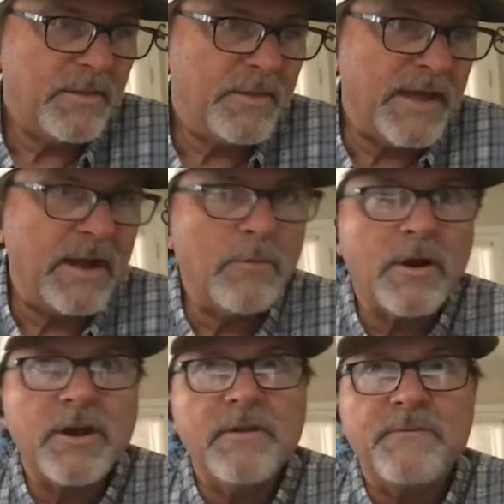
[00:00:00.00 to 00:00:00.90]
they were
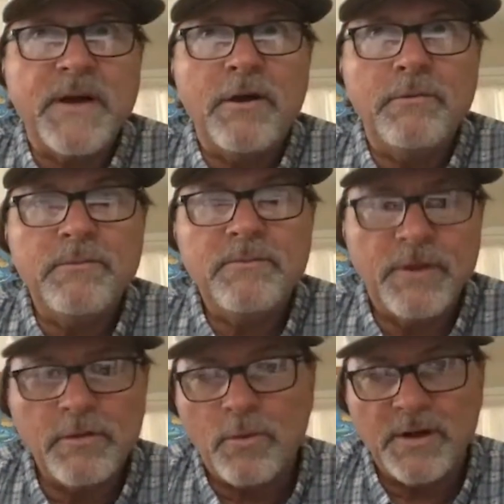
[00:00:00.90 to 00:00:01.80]
going to vote.
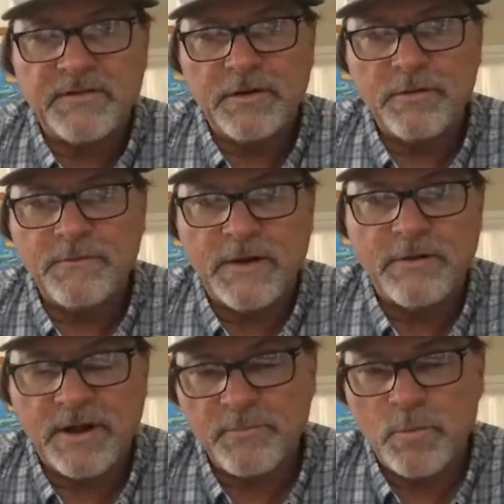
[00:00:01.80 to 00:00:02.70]
They're the ones who vote
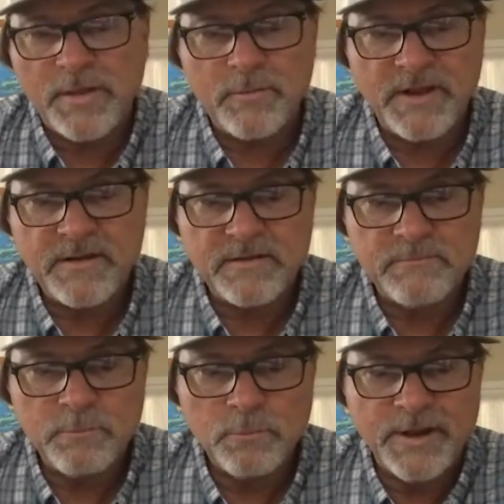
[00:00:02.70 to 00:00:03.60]
on whether we
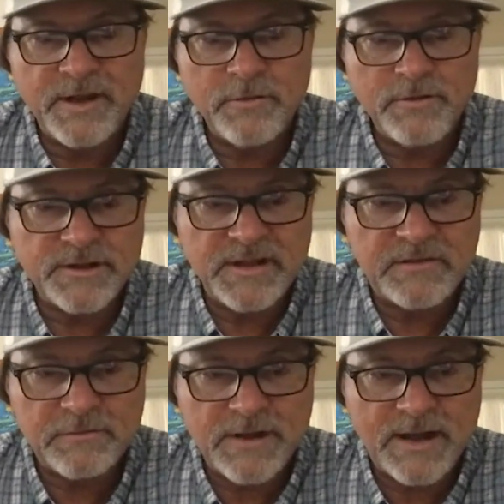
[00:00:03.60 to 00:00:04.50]
renew the
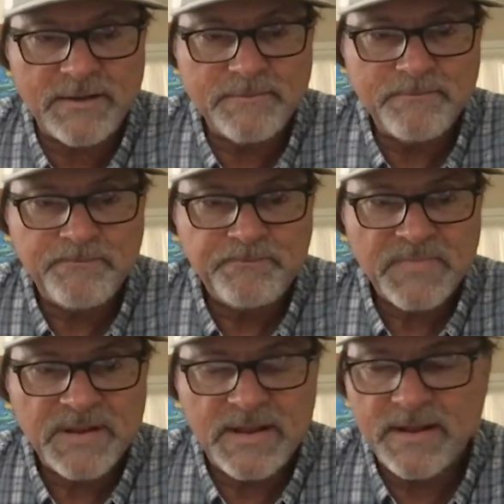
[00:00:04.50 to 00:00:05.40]
lease or not.
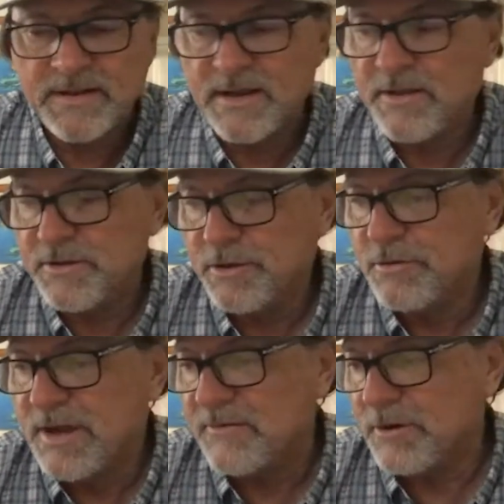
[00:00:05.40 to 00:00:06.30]
And the new
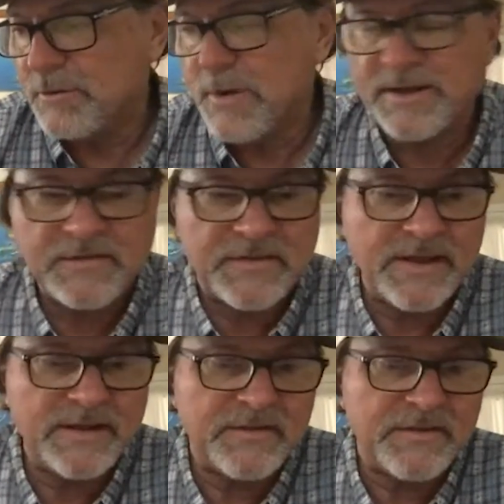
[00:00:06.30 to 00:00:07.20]
governor, Ron
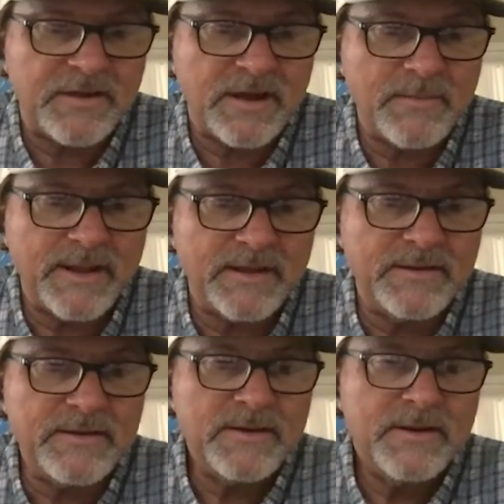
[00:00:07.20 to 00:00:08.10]
DeSantis, had come in,
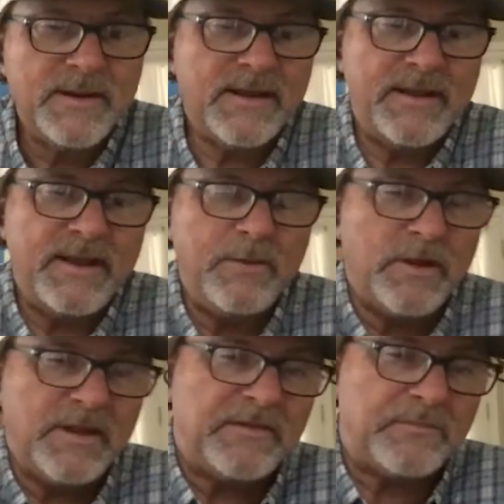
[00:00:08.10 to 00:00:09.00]
and he
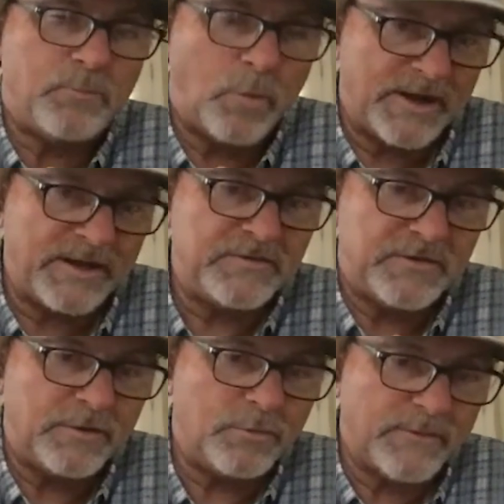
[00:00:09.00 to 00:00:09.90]
was wanting
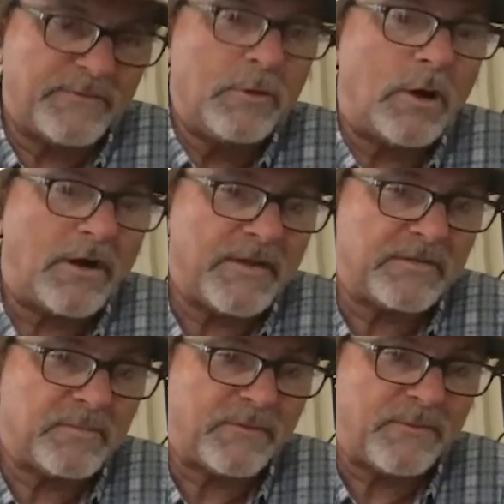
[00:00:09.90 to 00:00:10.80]
to review all this
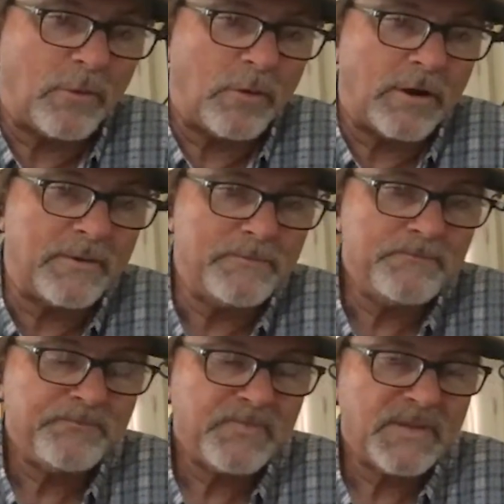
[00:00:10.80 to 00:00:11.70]
before
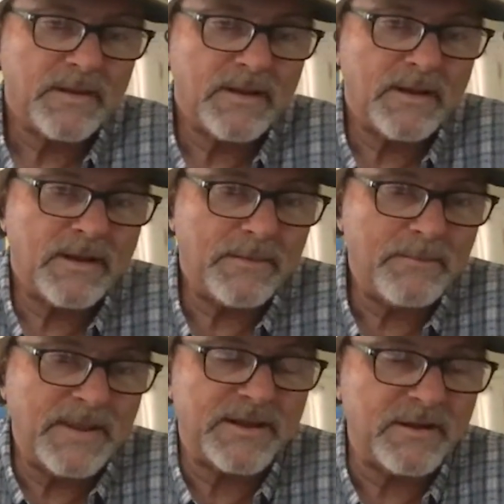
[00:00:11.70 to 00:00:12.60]

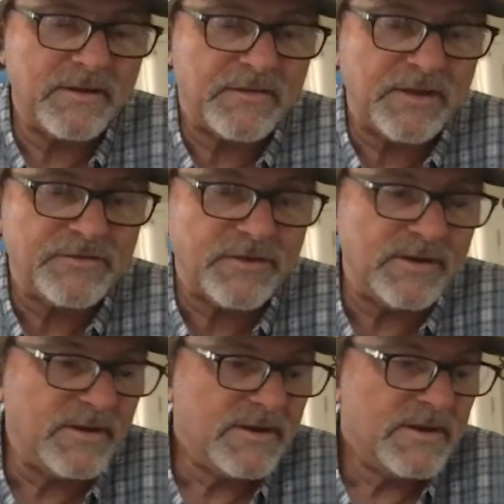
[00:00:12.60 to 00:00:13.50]
making a
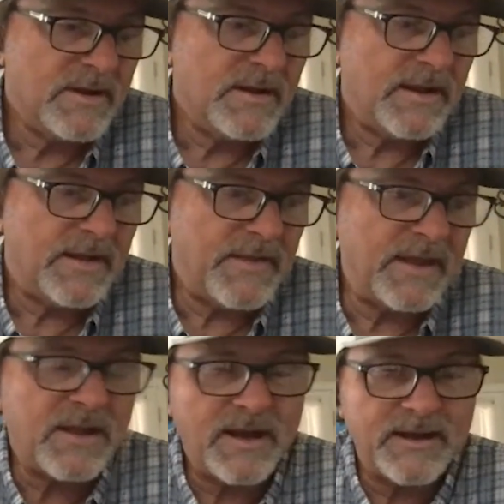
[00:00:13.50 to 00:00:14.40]
decision. And
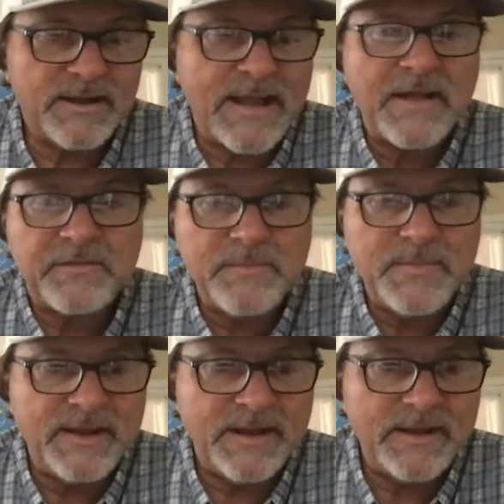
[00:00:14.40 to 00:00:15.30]
they kind of last
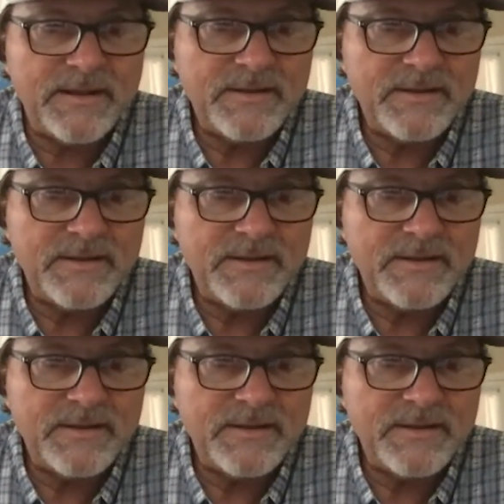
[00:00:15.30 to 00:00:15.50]
minute